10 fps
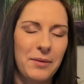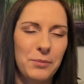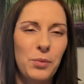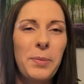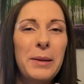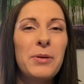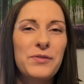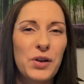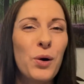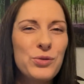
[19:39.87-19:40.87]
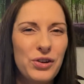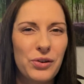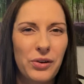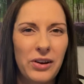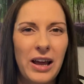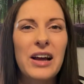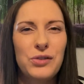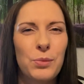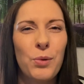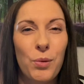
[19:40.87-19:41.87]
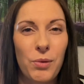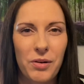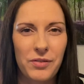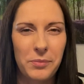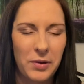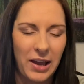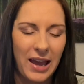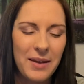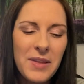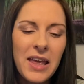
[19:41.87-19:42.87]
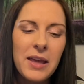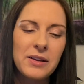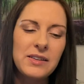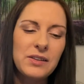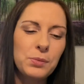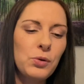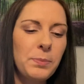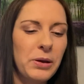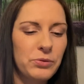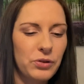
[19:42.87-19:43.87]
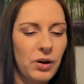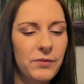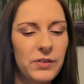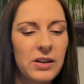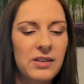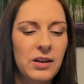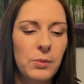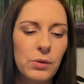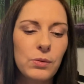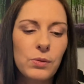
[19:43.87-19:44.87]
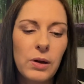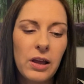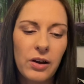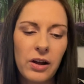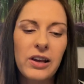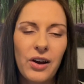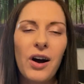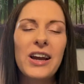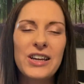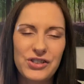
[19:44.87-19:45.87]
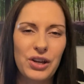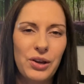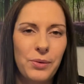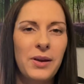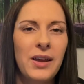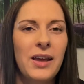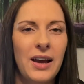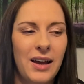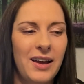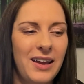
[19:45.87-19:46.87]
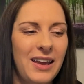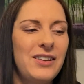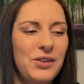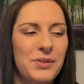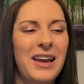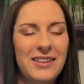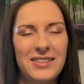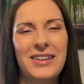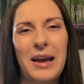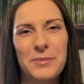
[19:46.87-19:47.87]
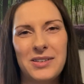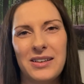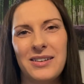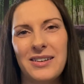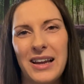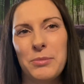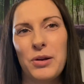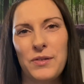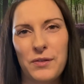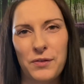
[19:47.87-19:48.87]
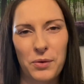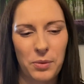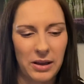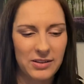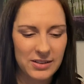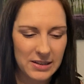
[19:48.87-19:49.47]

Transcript: what people have told you you're good at, do more of. Okay, because this will all build your confidence and it will all kind of guide you into your next steps and move you forward.